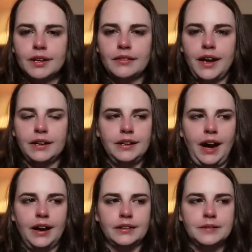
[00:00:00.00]
that he
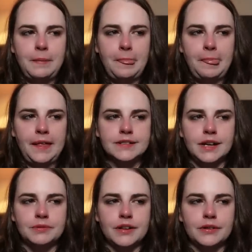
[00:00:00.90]
had
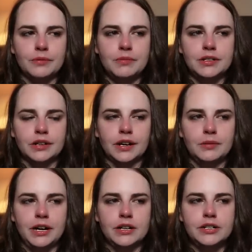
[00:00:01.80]
slept with other women during our
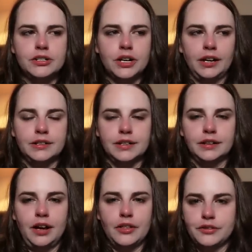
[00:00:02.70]
marriage and
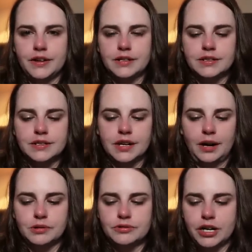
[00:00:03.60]
did other things that I
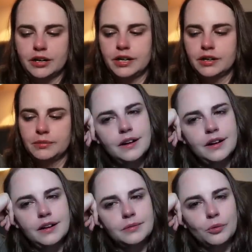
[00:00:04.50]
won't share here.
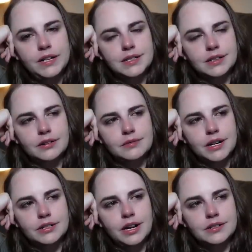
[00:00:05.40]
Um, we did go to
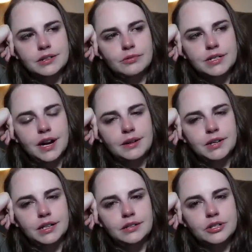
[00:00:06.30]
marriage counseling one time
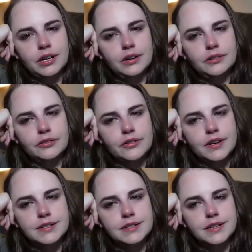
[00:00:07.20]
many years ago for
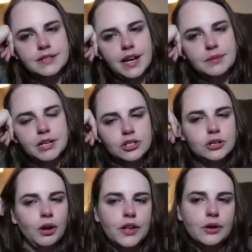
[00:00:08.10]
this, the same issue,
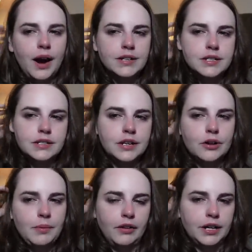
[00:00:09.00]
although I didn't know
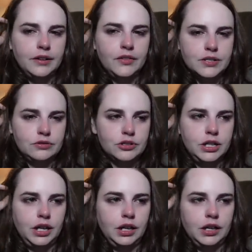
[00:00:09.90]
about any physical
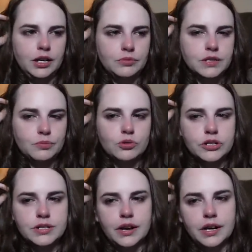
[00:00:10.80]
cheating. It was more
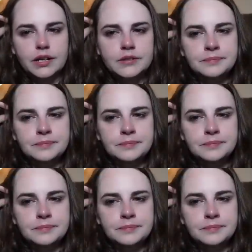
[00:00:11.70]
just like